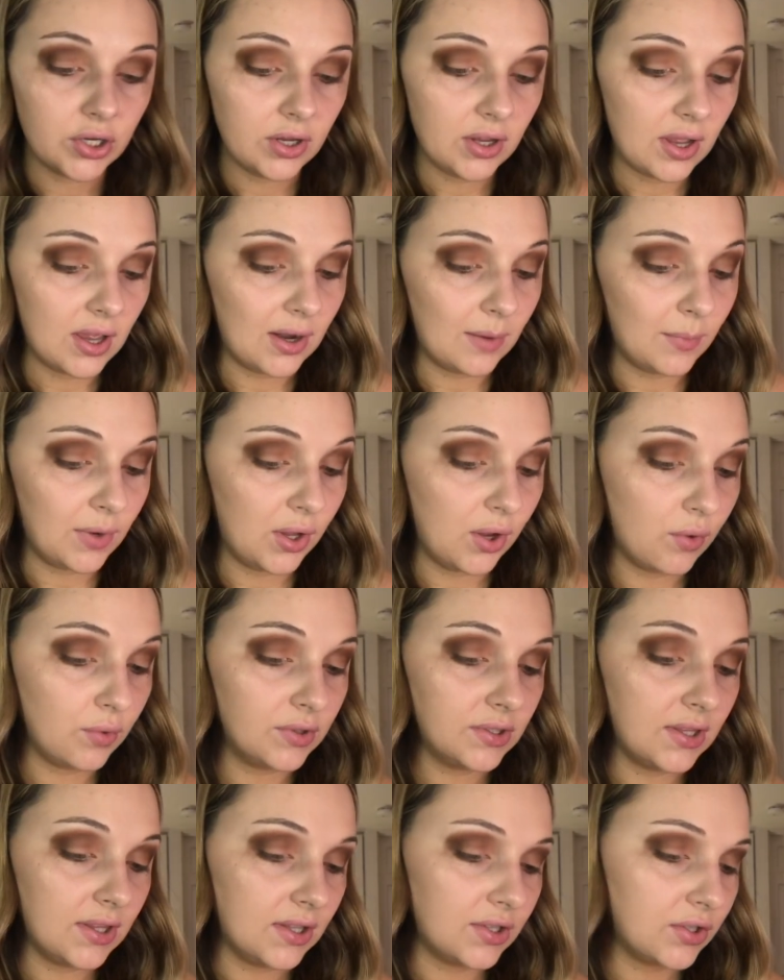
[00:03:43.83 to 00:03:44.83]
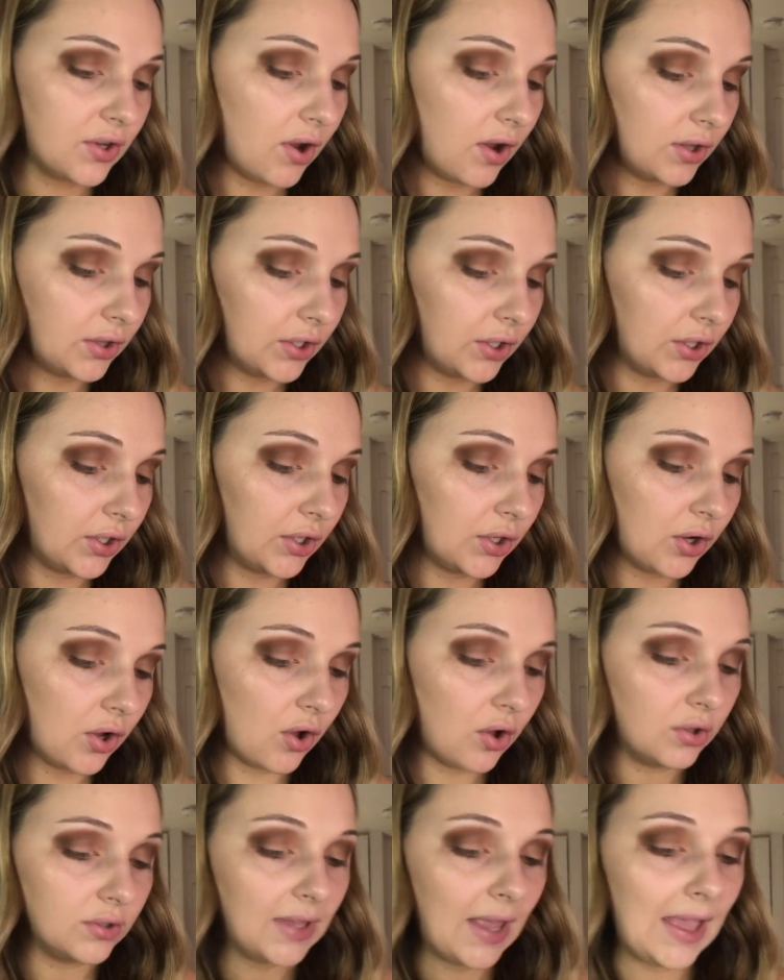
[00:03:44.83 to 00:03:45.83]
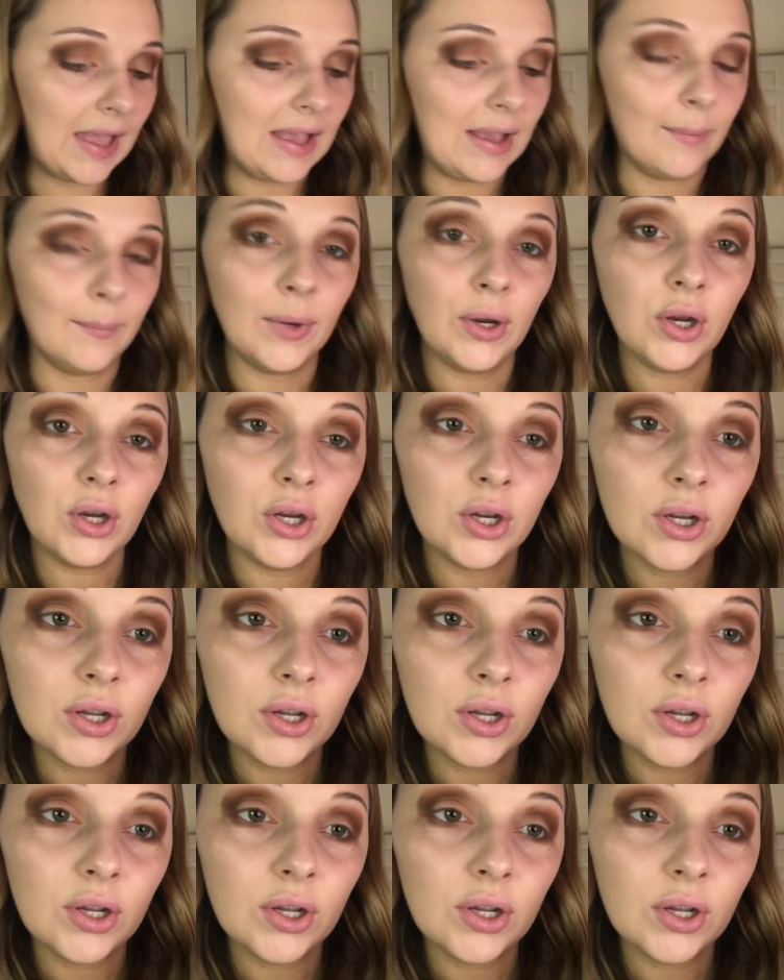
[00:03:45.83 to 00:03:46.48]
and I'm gonna go into this color called Amber.